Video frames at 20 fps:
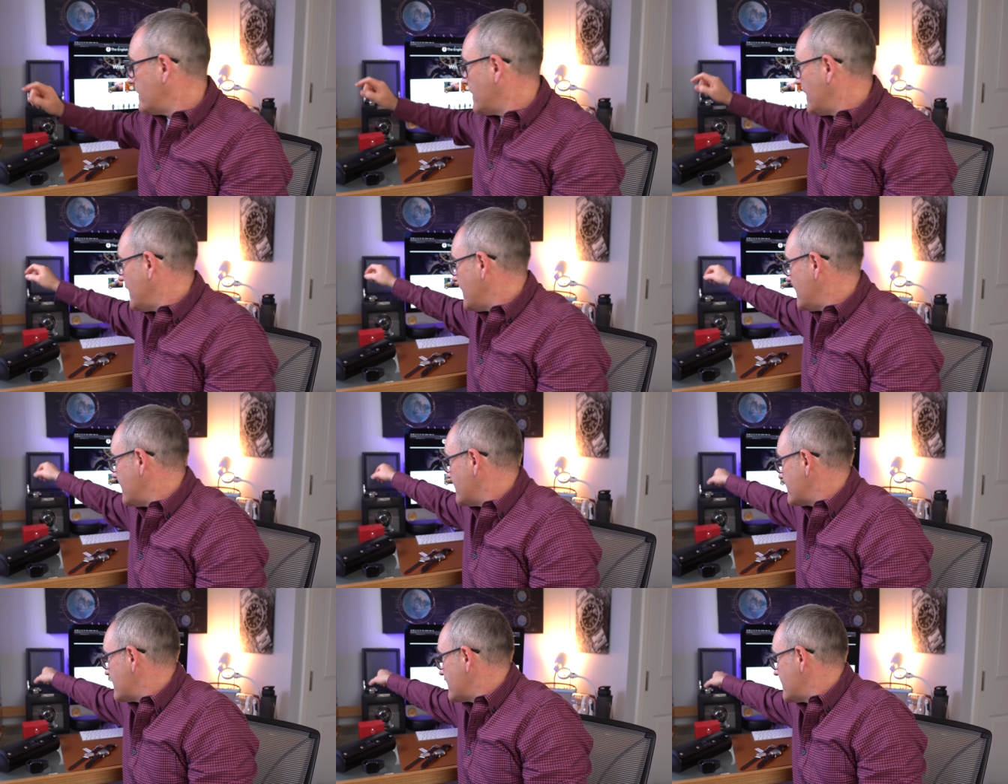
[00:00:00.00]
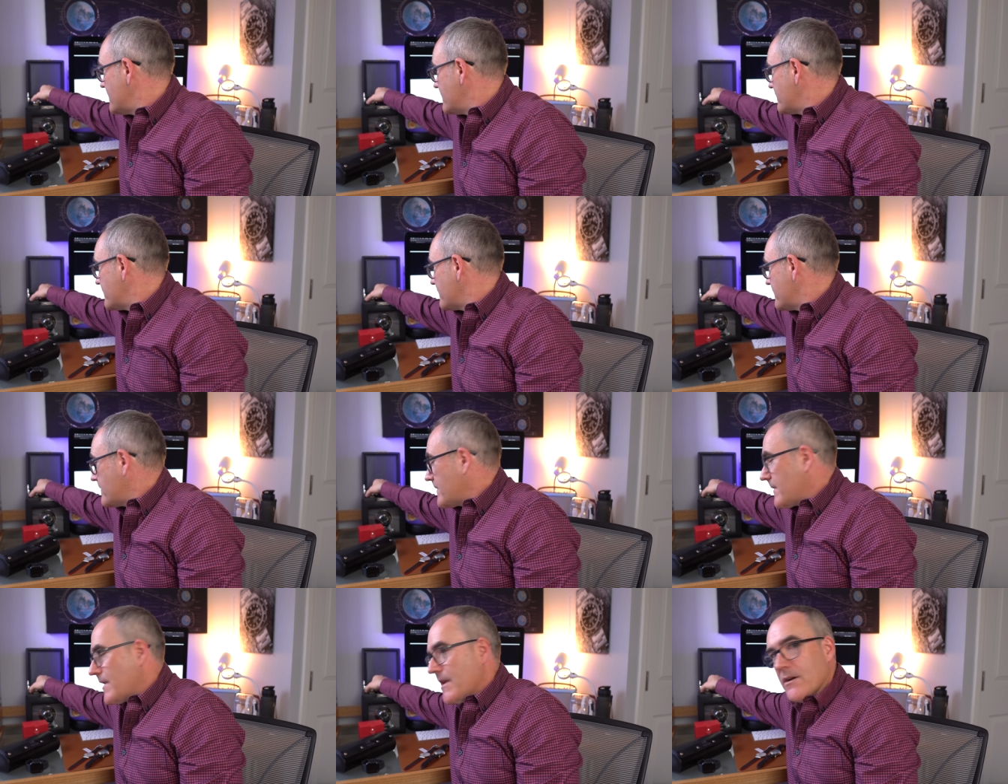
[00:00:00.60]
is
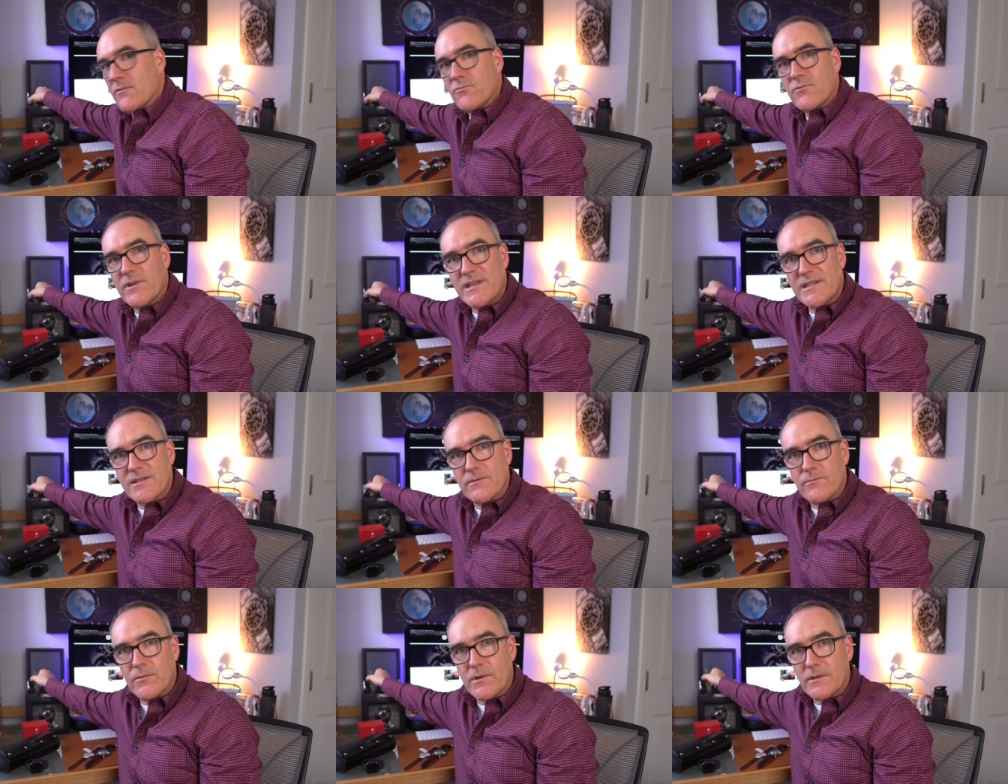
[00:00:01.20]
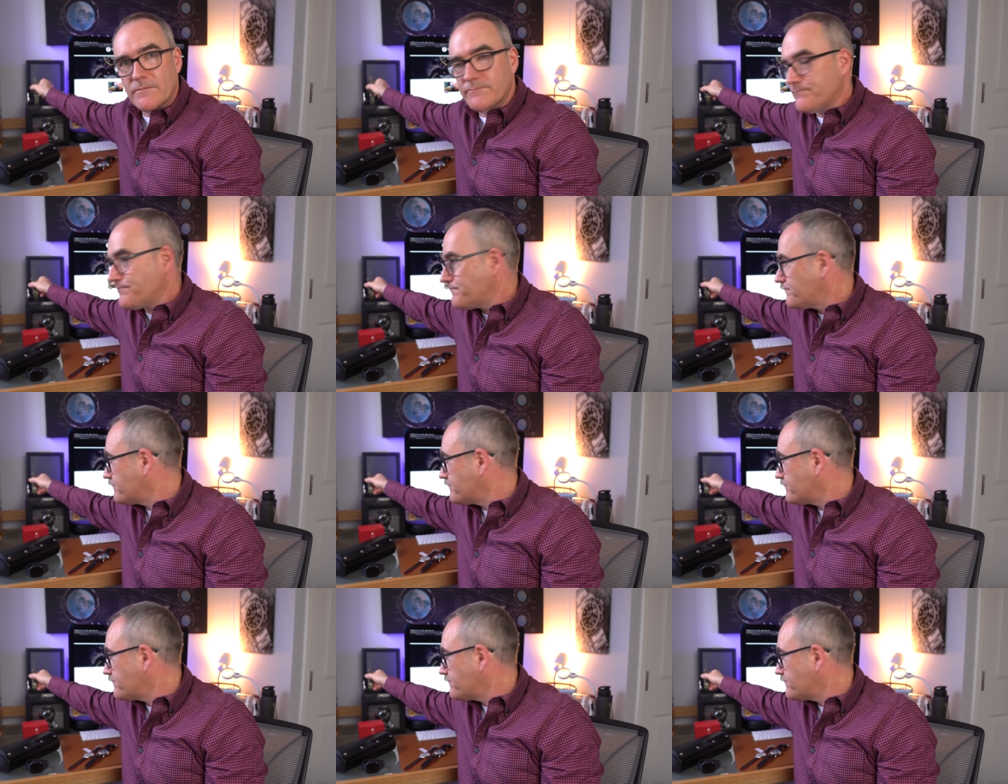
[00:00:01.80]
a recent one